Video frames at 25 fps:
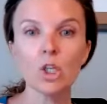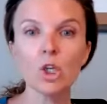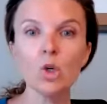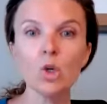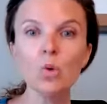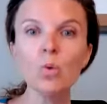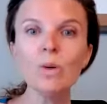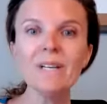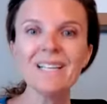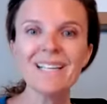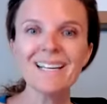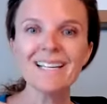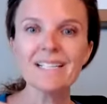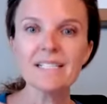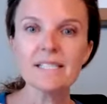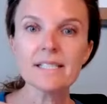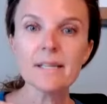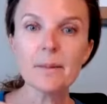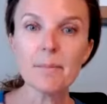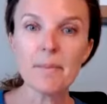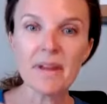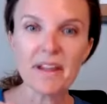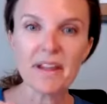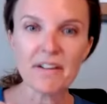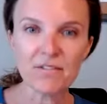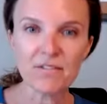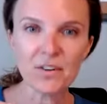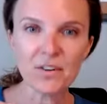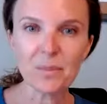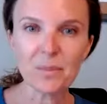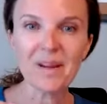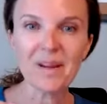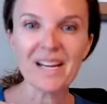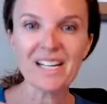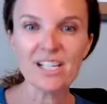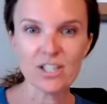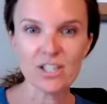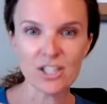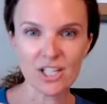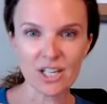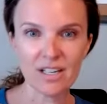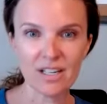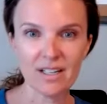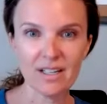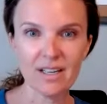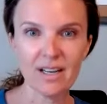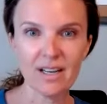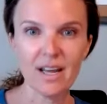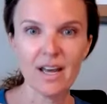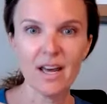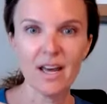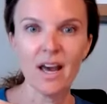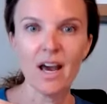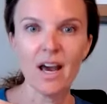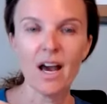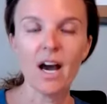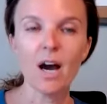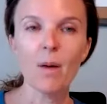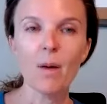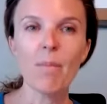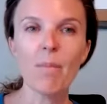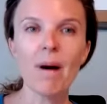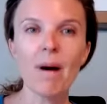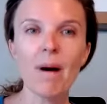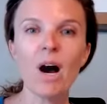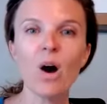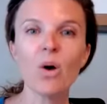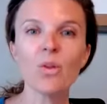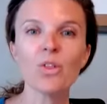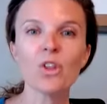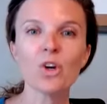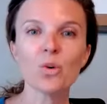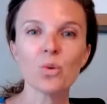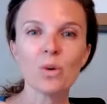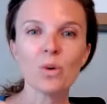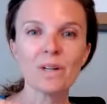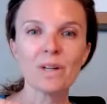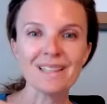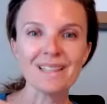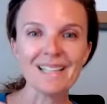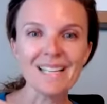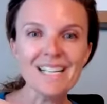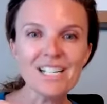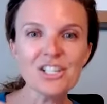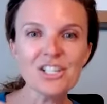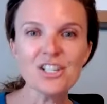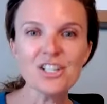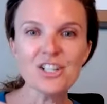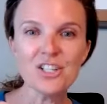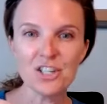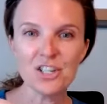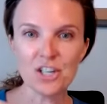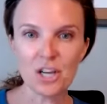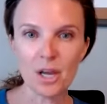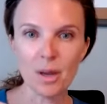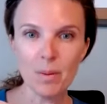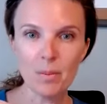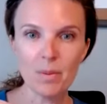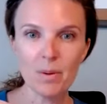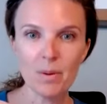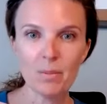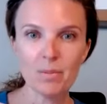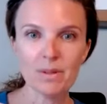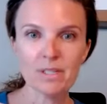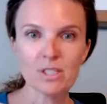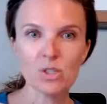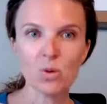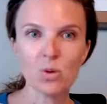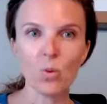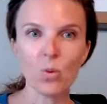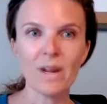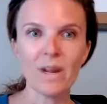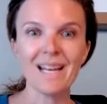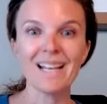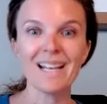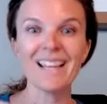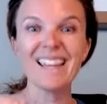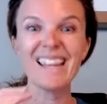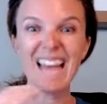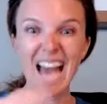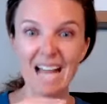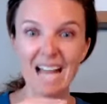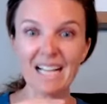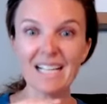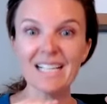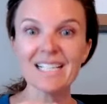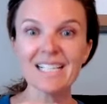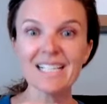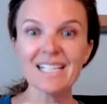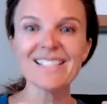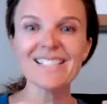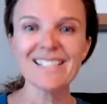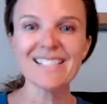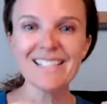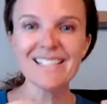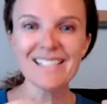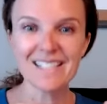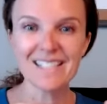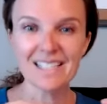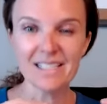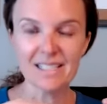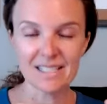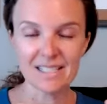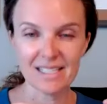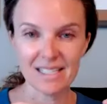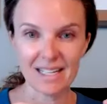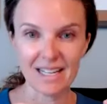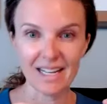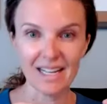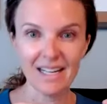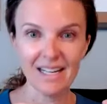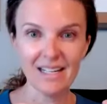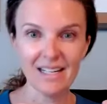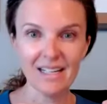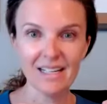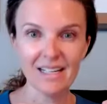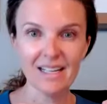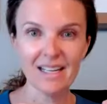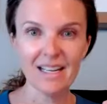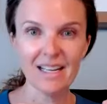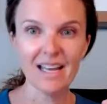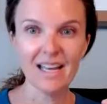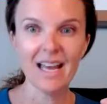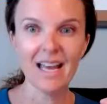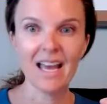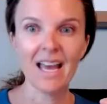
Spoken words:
You would get some information about the relationship between that consistency